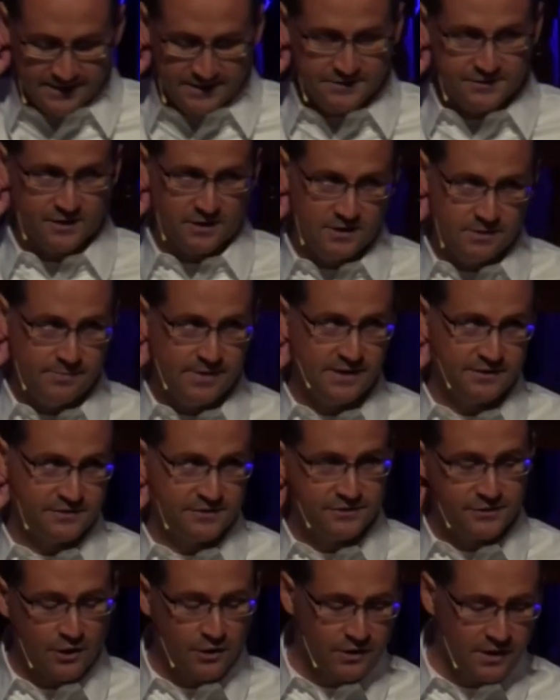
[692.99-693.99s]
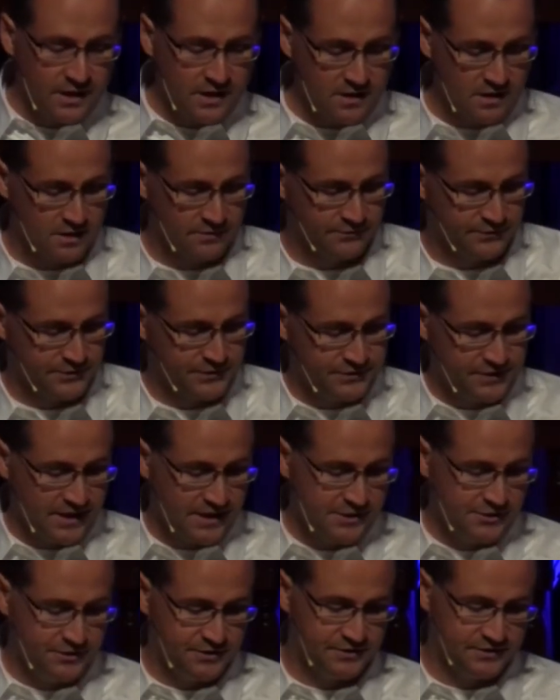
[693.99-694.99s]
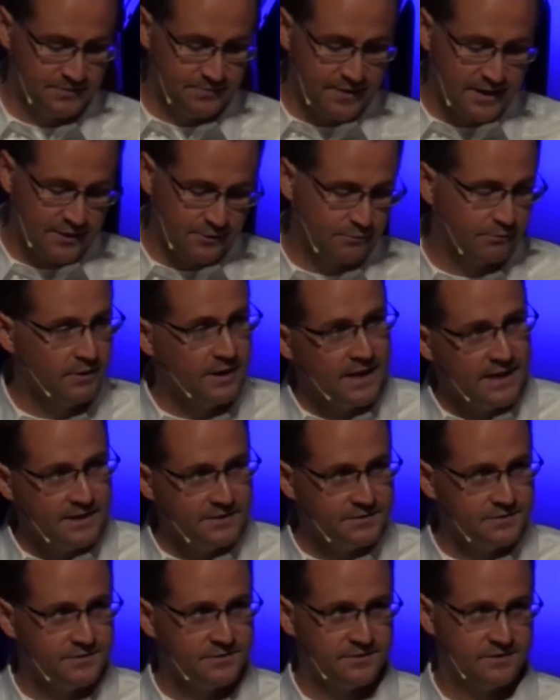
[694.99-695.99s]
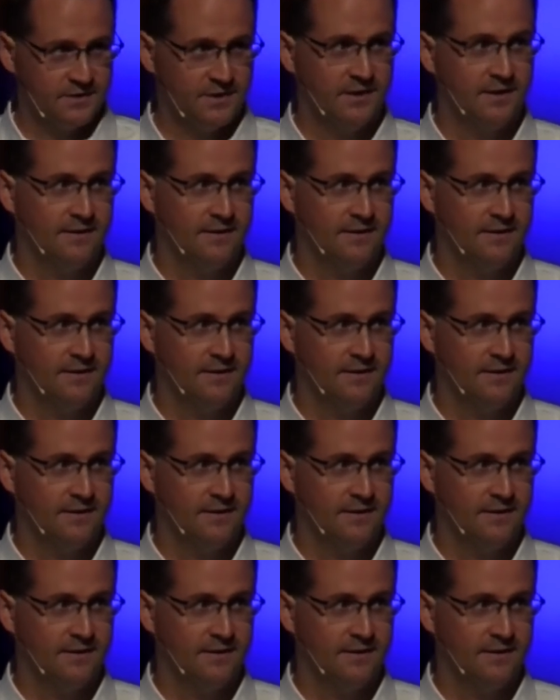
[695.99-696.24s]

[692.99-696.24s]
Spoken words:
It's all about starting conversations about race